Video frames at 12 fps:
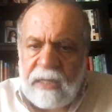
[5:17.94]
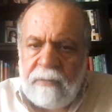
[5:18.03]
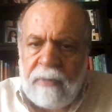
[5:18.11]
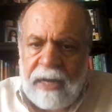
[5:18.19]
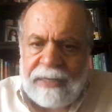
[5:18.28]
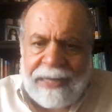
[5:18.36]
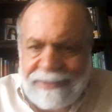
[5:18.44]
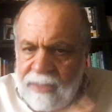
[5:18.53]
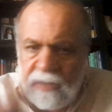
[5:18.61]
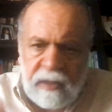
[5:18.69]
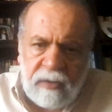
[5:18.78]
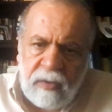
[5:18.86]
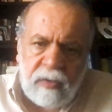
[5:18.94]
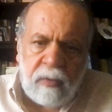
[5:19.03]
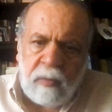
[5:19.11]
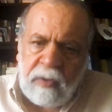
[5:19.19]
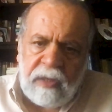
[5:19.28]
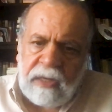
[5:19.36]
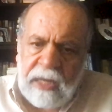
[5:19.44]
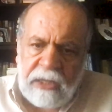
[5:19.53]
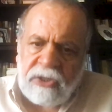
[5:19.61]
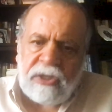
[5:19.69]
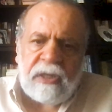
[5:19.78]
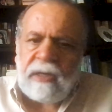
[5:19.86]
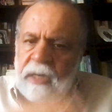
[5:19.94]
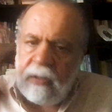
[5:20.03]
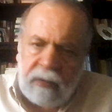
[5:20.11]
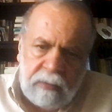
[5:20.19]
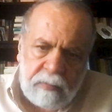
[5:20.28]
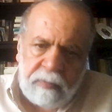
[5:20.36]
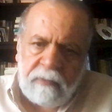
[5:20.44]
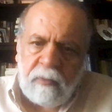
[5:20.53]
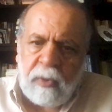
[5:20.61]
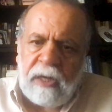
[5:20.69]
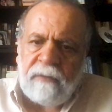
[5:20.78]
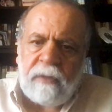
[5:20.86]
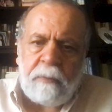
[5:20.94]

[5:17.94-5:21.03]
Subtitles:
in mind, has nothing to do with the nation and will of the